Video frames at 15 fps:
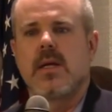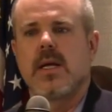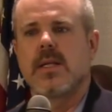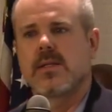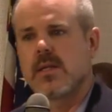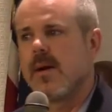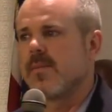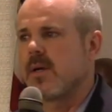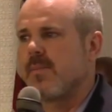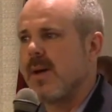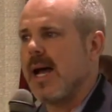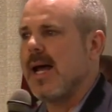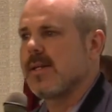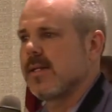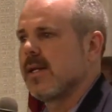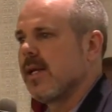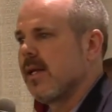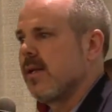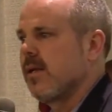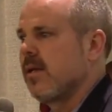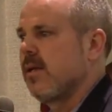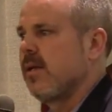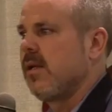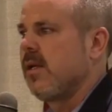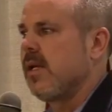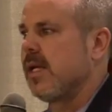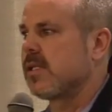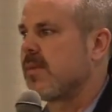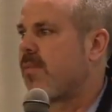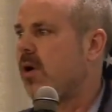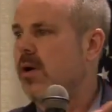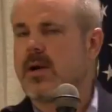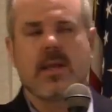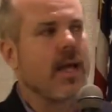in some capacity, is a part